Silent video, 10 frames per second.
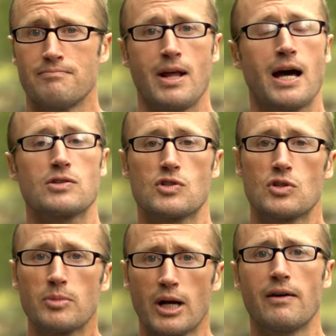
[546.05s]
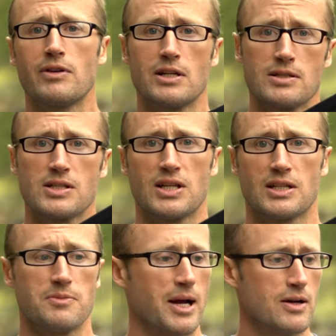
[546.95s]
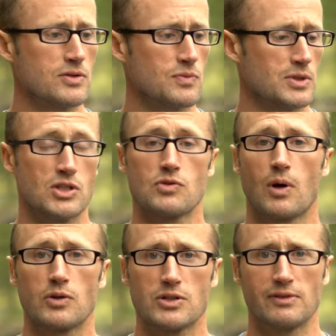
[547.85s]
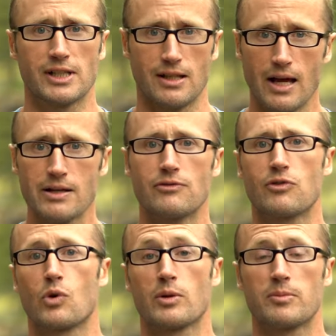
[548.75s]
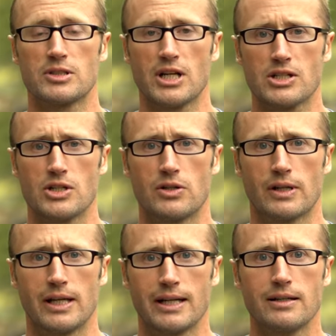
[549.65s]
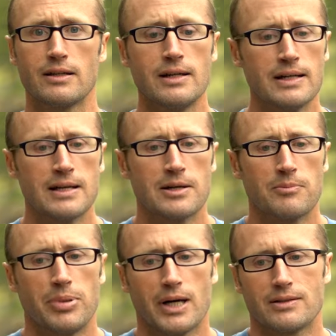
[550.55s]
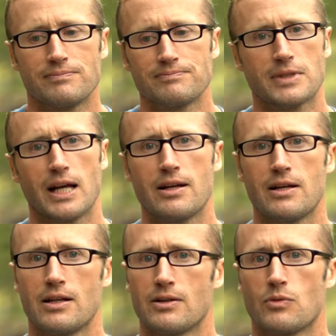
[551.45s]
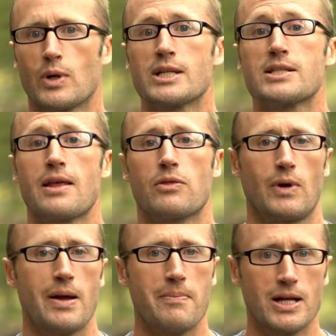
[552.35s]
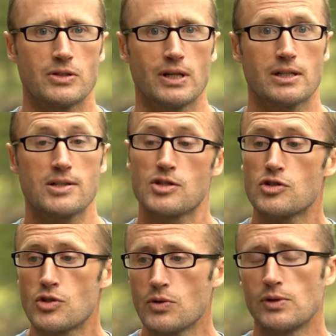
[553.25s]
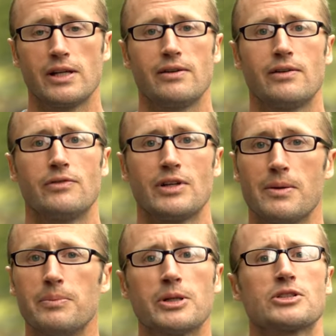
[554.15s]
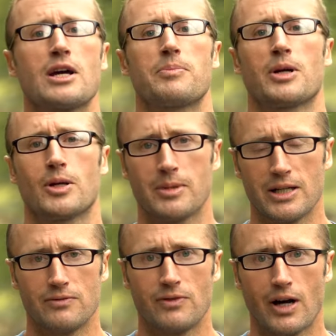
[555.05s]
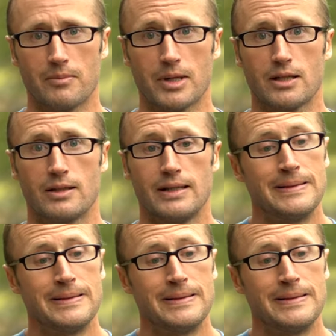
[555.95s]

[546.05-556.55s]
not super heavy, 6 pounds, which is relatively light for the protection you're getting, but kind of what is that threat matrix? Do you live in a built-up urban environment?